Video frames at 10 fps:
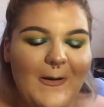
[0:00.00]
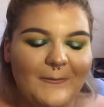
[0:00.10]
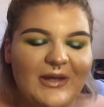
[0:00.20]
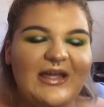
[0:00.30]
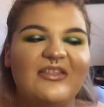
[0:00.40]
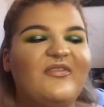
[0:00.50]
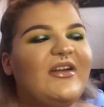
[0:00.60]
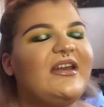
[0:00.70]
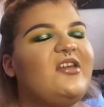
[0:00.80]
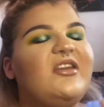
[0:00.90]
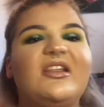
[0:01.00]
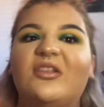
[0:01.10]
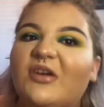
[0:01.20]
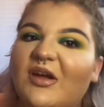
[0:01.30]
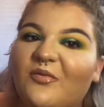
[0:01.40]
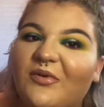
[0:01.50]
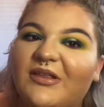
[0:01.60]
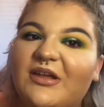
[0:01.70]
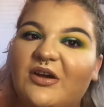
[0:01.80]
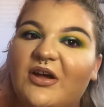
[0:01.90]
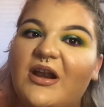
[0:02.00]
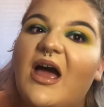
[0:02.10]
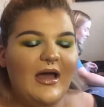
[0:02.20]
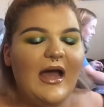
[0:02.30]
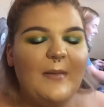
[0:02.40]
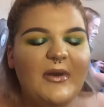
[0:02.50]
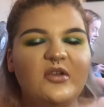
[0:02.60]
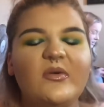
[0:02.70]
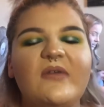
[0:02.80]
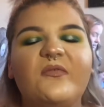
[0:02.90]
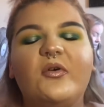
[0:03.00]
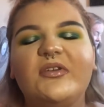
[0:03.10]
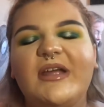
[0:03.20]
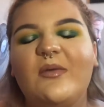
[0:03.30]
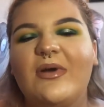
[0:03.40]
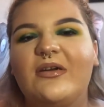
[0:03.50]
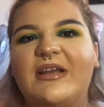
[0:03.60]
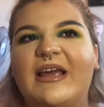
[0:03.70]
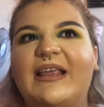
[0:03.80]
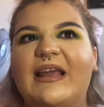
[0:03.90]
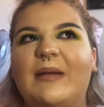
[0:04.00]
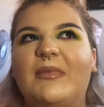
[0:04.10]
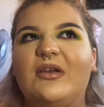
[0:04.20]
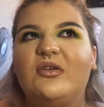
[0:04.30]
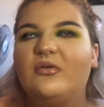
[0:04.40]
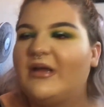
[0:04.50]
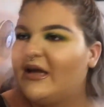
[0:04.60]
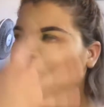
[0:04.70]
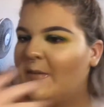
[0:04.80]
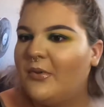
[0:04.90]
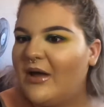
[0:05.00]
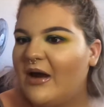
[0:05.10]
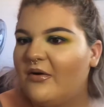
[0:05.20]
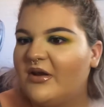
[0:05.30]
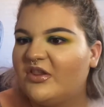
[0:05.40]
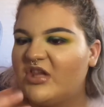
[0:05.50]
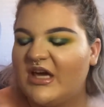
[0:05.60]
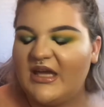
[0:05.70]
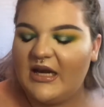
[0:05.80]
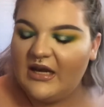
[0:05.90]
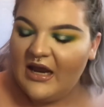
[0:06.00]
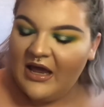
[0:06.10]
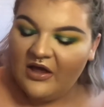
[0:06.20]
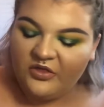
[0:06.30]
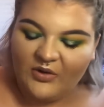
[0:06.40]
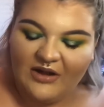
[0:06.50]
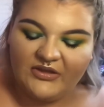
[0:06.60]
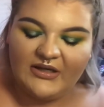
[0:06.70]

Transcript: But yeah, the foundation is looking really good. I'm going to do a full day wear test and I'm going to do like a couple hours check-in throughout the day.